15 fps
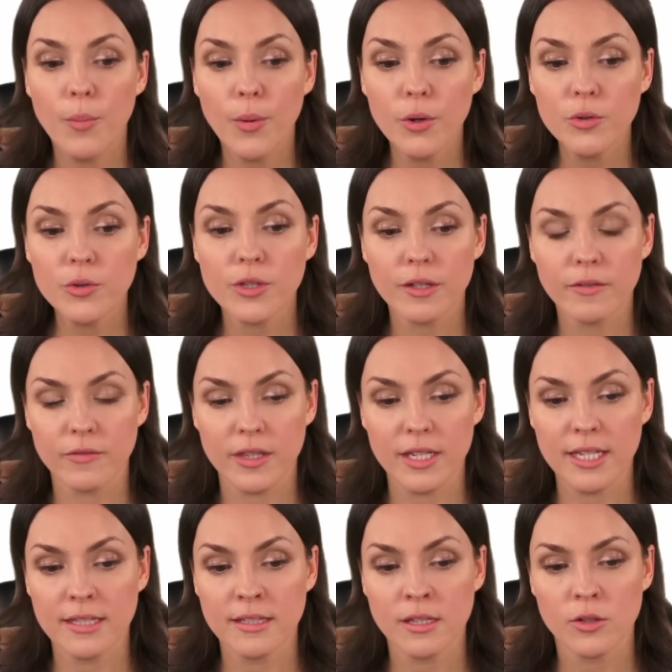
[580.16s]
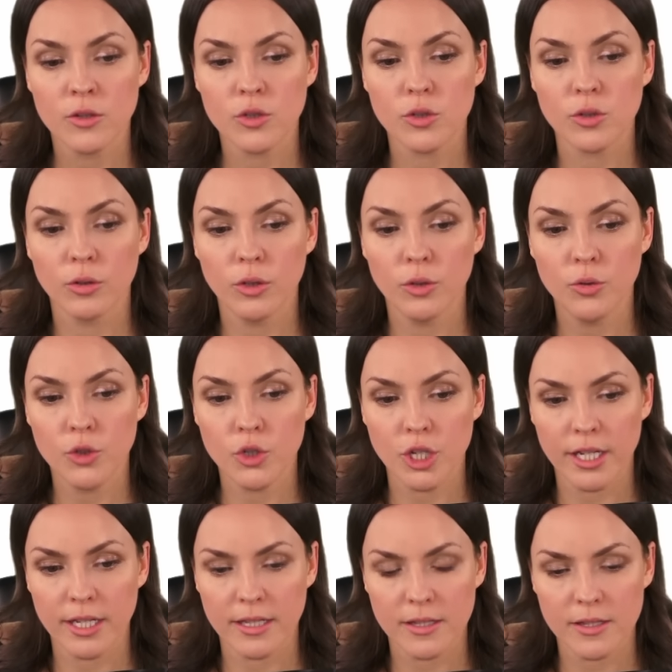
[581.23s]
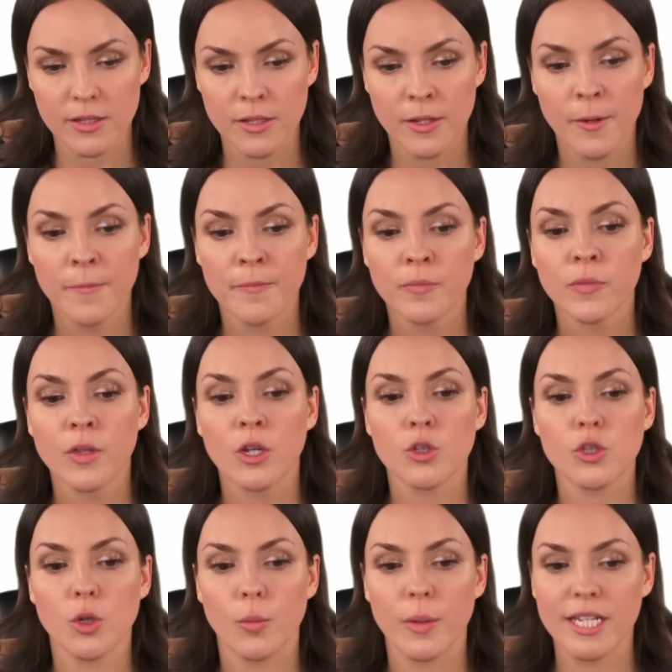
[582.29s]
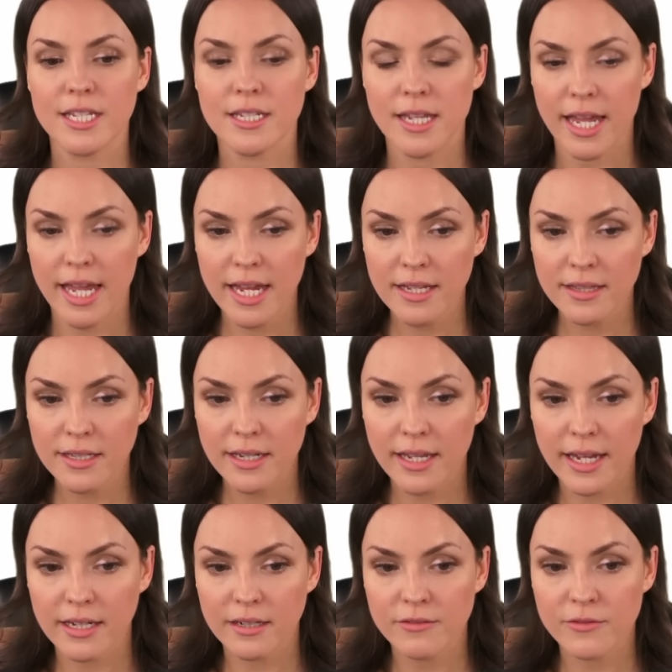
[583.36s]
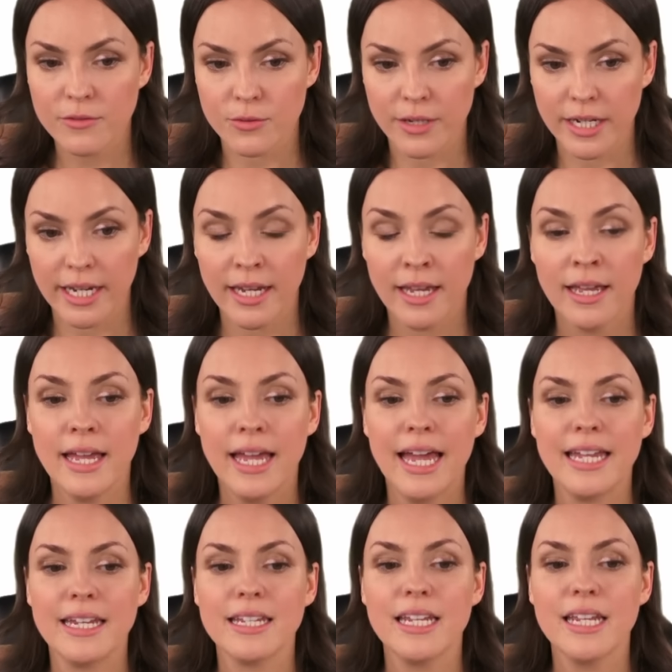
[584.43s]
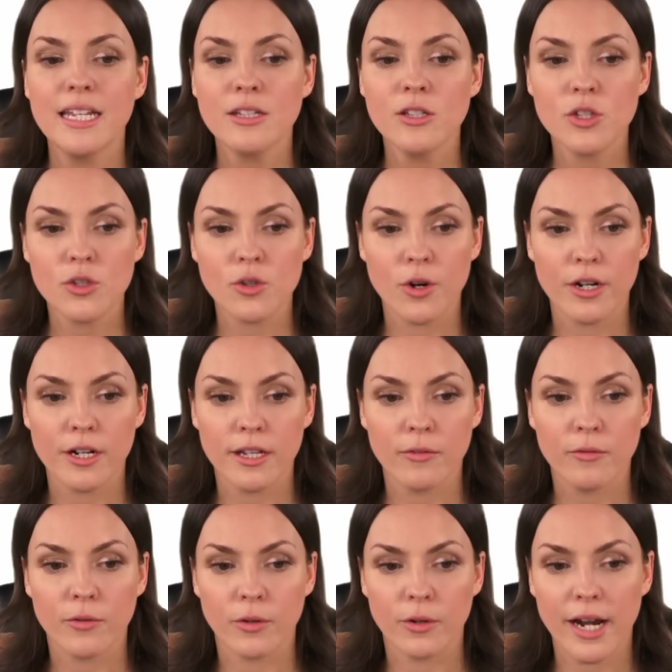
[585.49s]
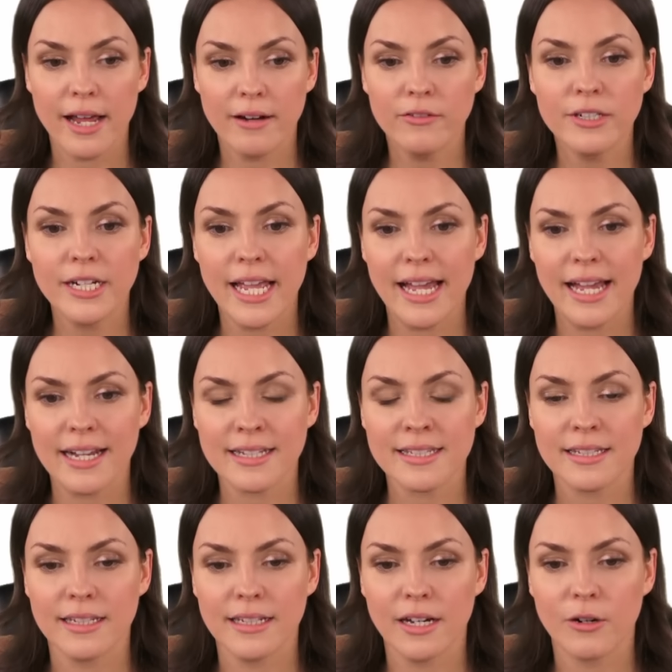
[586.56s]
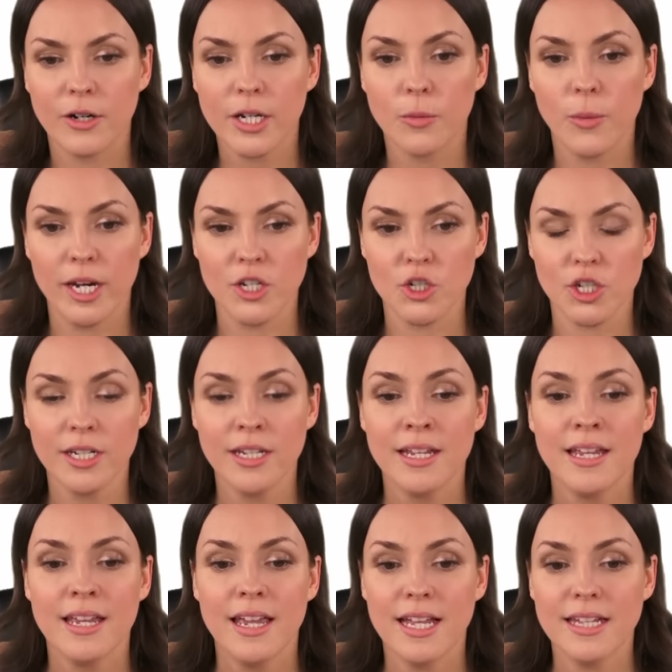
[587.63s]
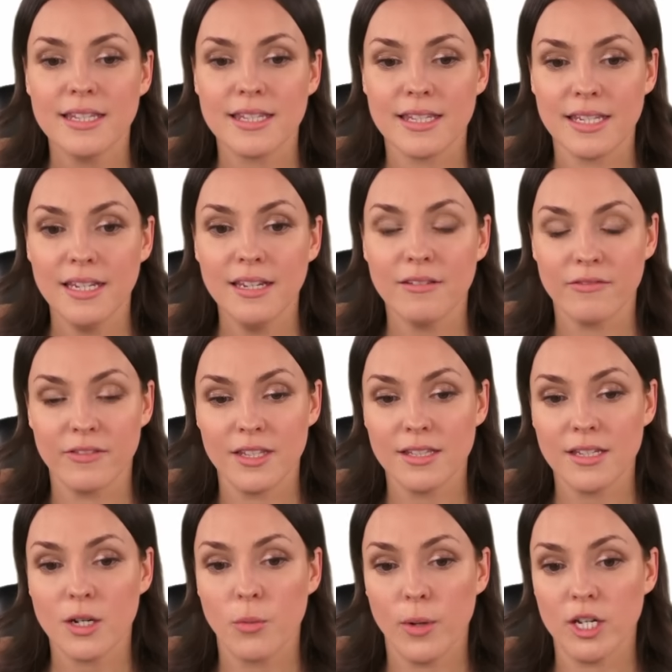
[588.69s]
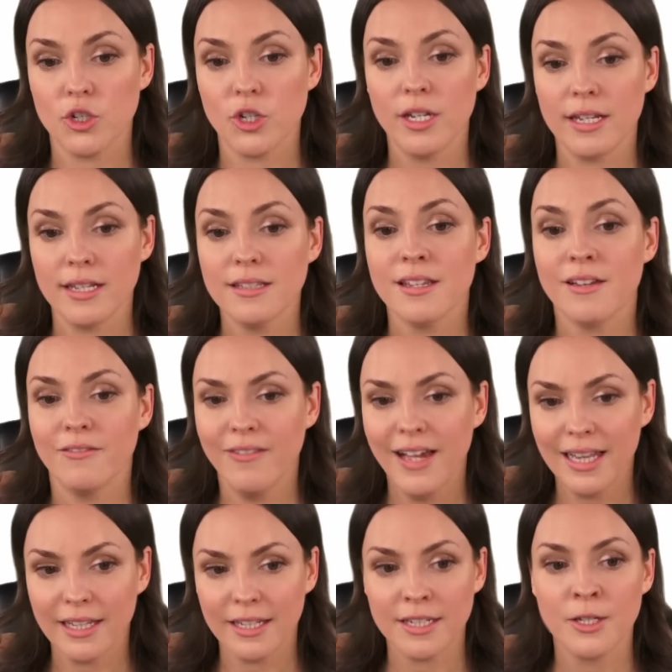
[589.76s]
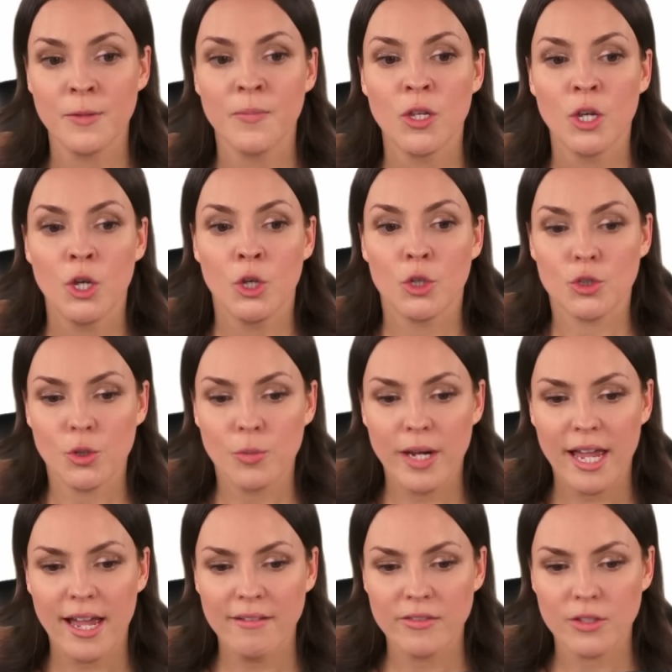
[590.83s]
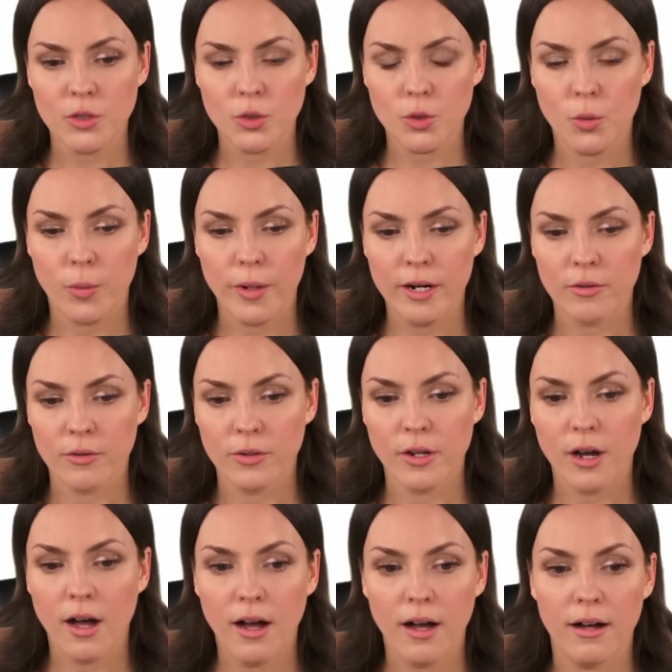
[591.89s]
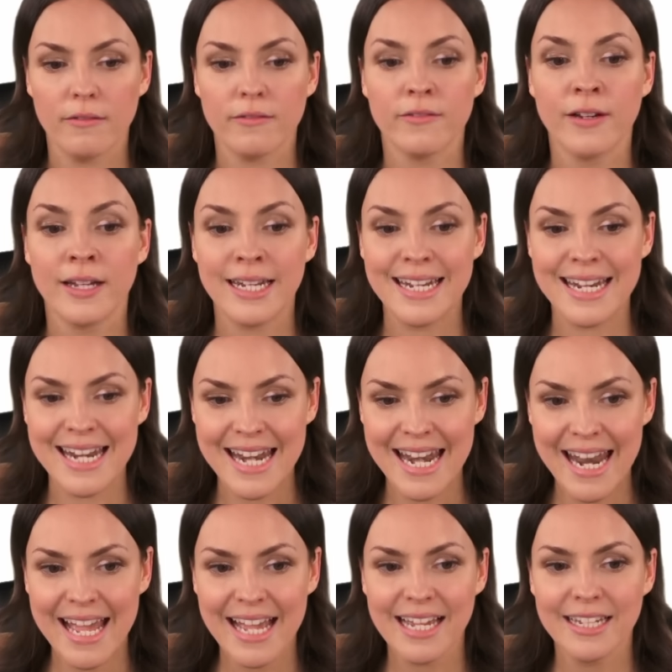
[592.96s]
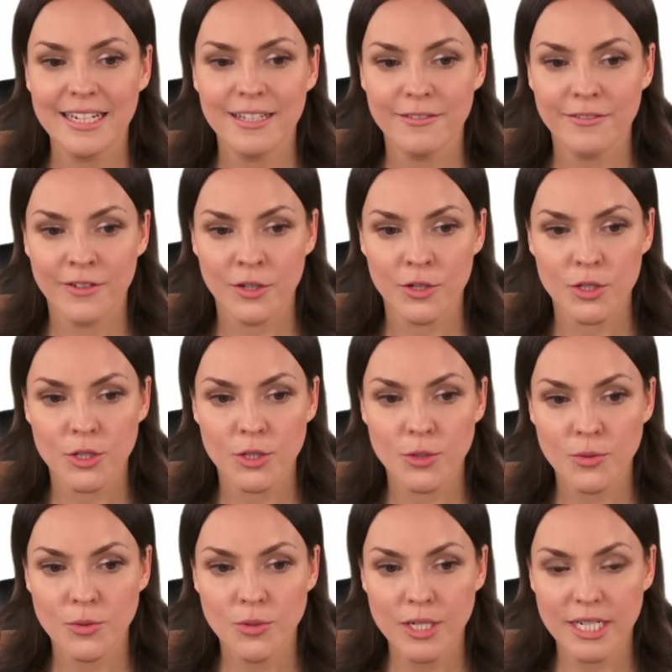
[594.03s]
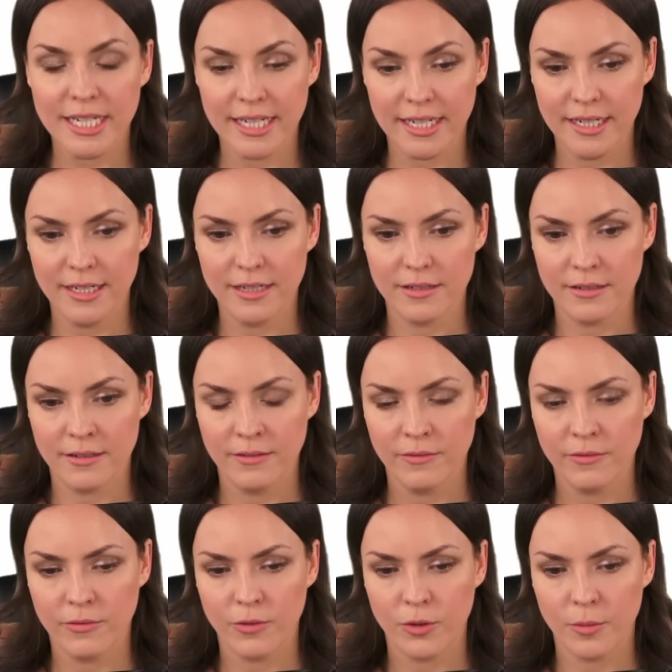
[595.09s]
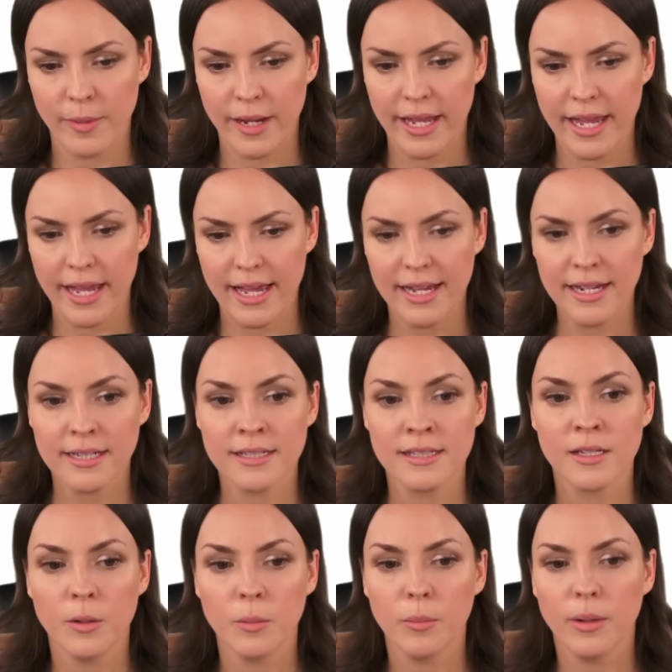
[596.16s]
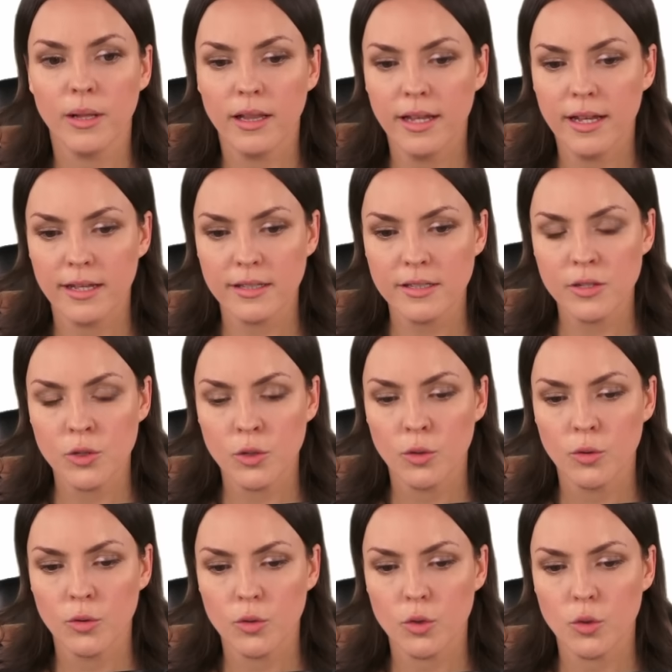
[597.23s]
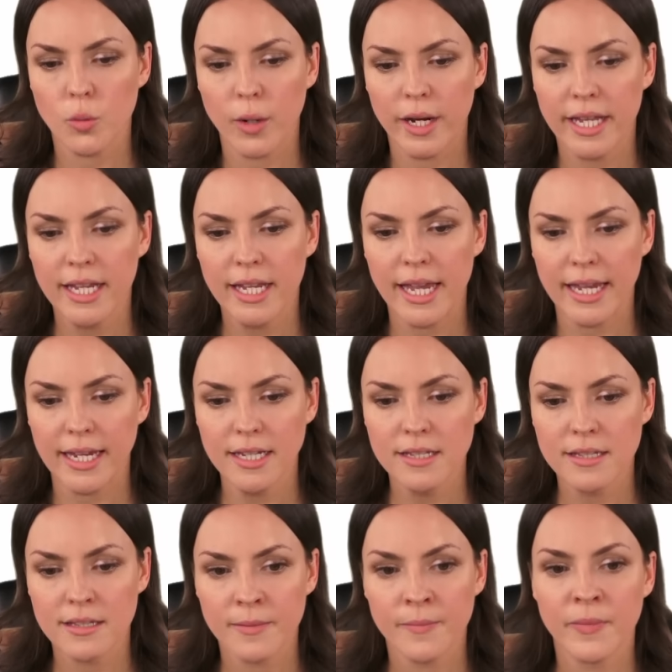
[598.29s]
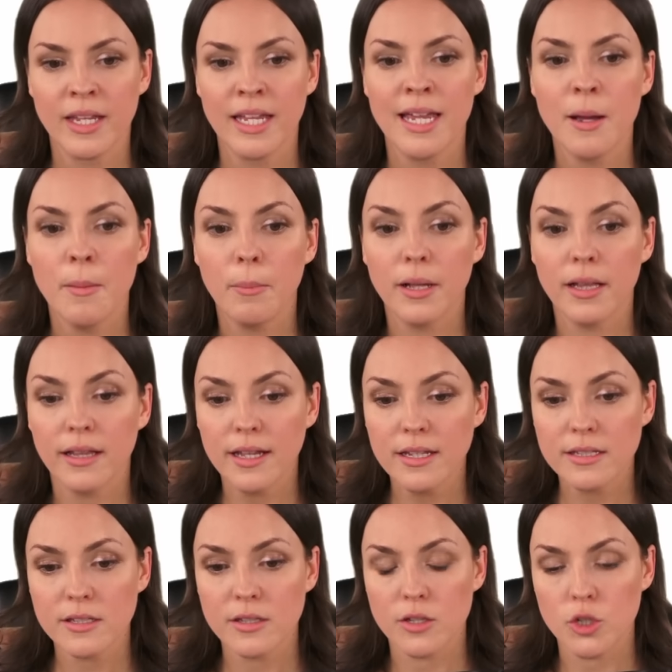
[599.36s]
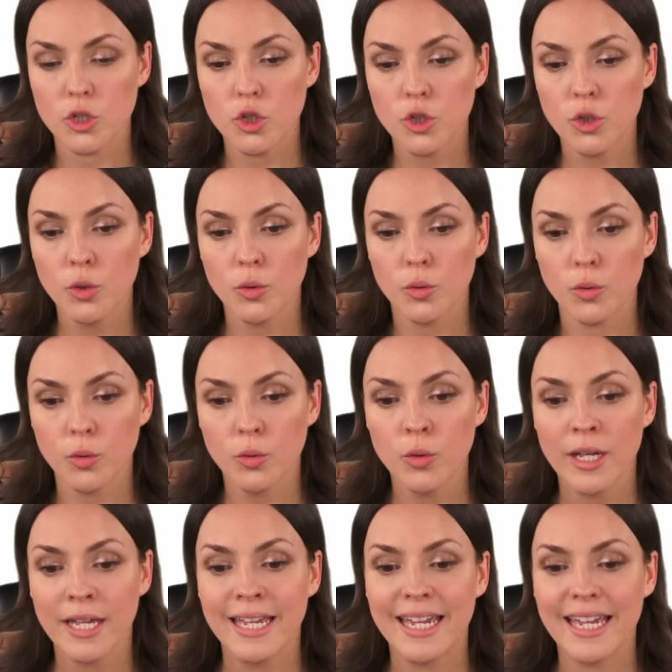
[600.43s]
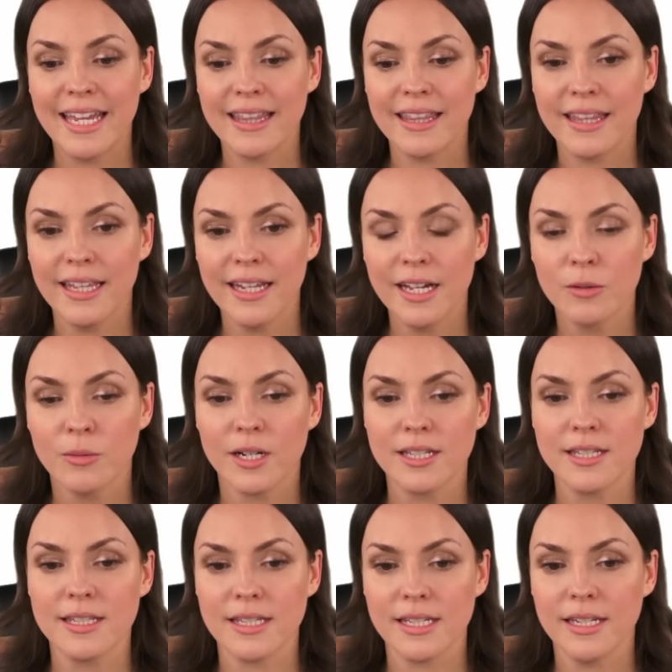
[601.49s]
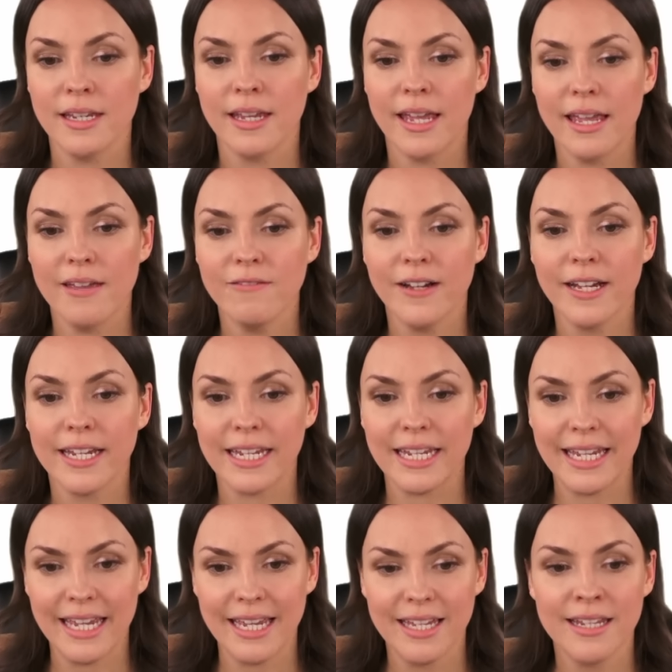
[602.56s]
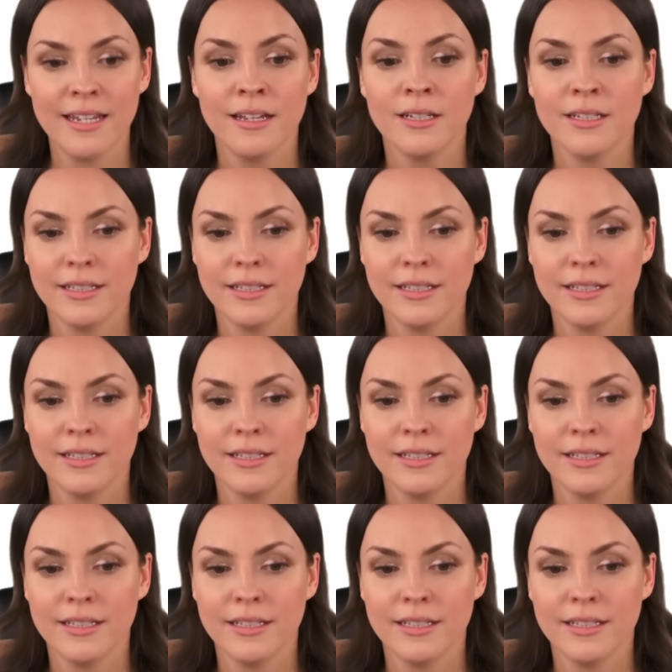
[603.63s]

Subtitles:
both of these solutions. So we take the negative 3 and insert it for every x in our equation and see if this equation is valid. So we have the square root of negative 3 here for my x plus 28 plus the 2, and then I want to see if I get